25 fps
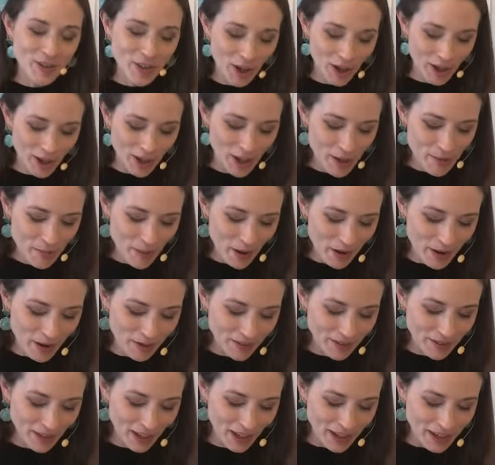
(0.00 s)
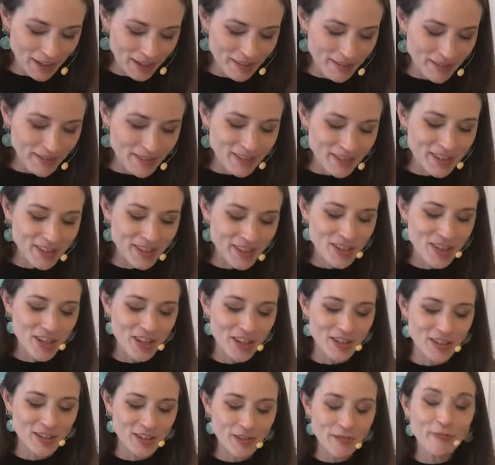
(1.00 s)
talking about like just
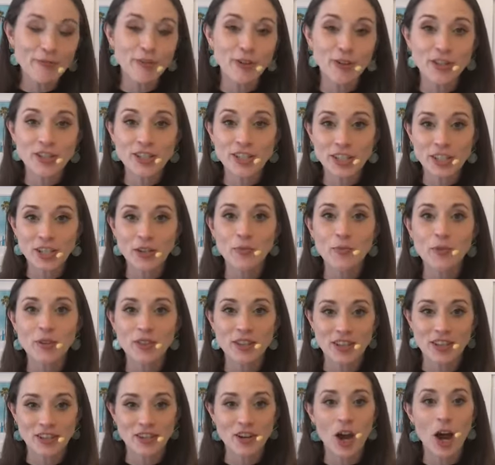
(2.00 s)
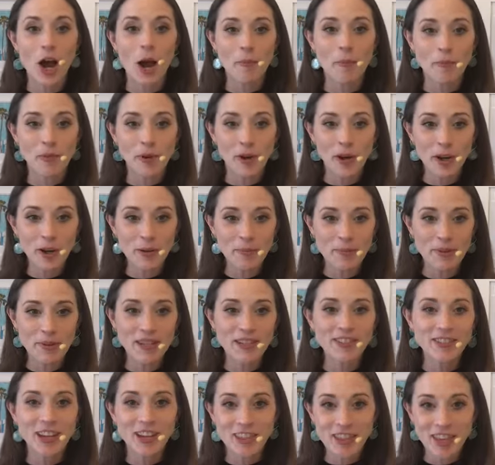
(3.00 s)
the diversity within opera,
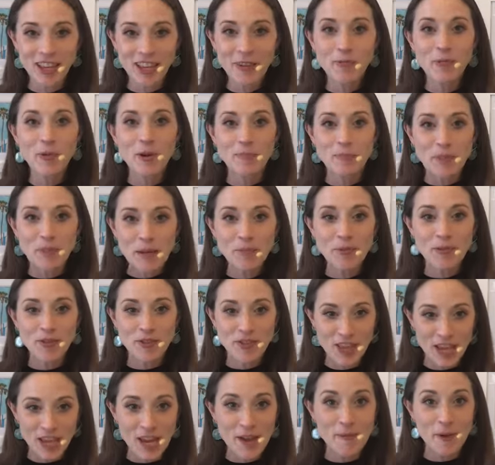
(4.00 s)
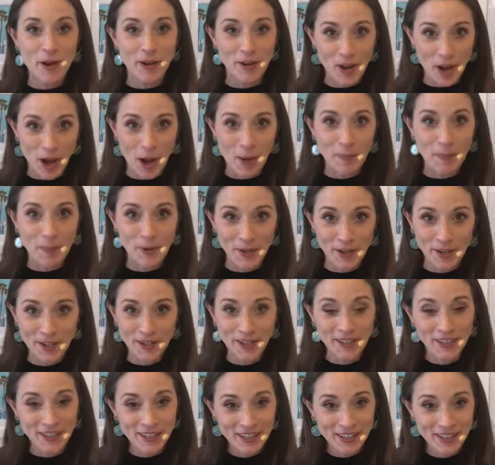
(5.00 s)
because I think when people think about
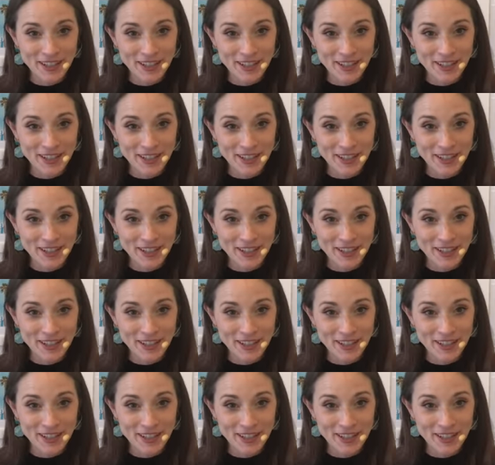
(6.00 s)
opera,